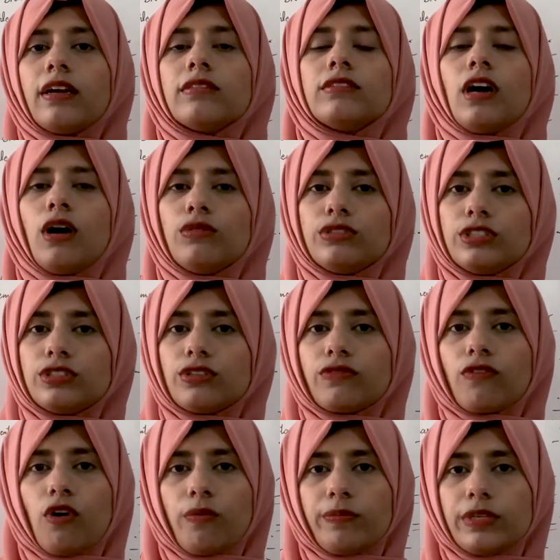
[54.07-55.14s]
thousands of
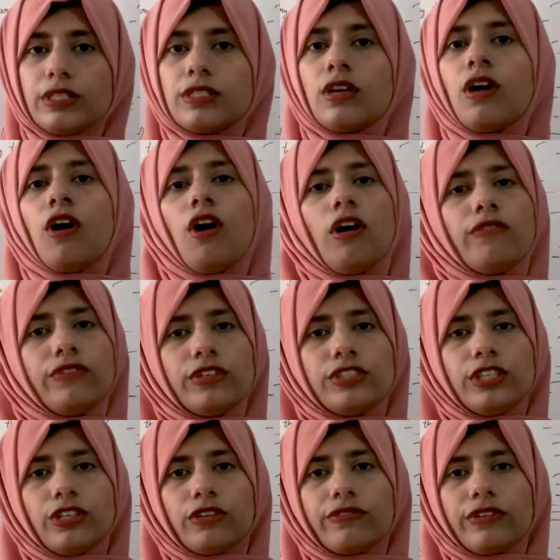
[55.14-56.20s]
copies of your
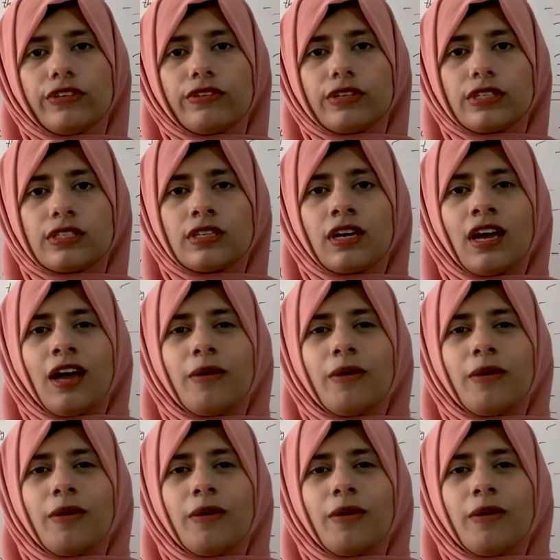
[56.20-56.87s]
gene of interest.